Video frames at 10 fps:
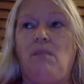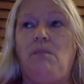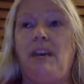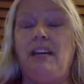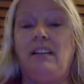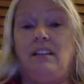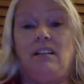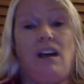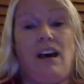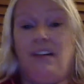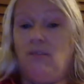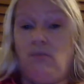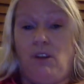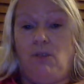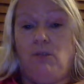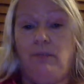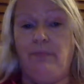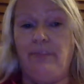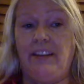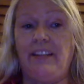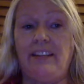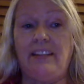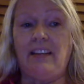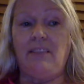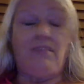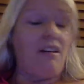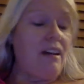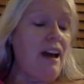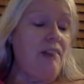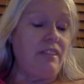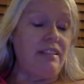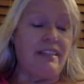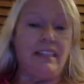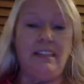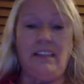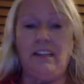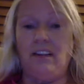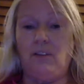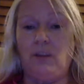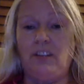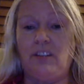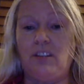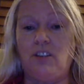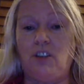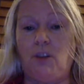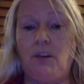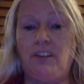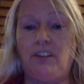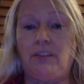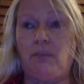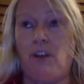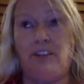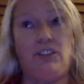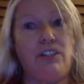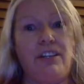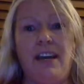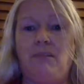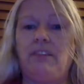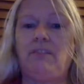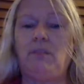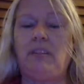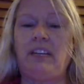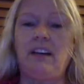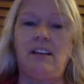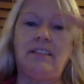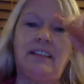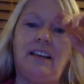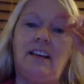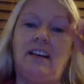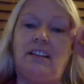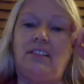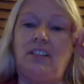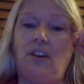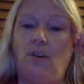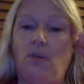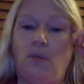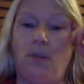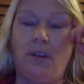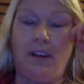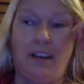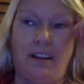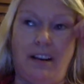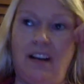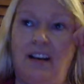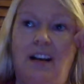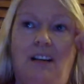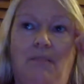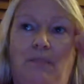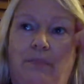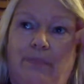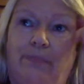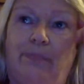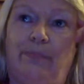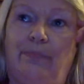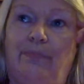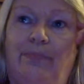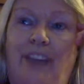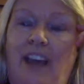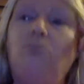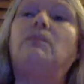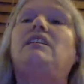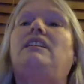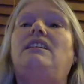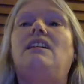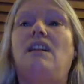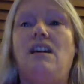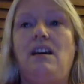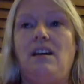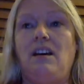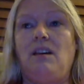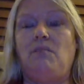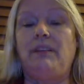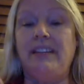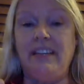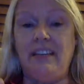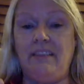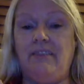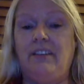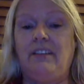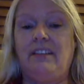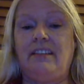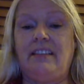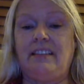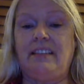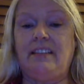But I don't know. Like I said, I haven't seen the rest of the show. I just watched today with everybody else. So I really believe that this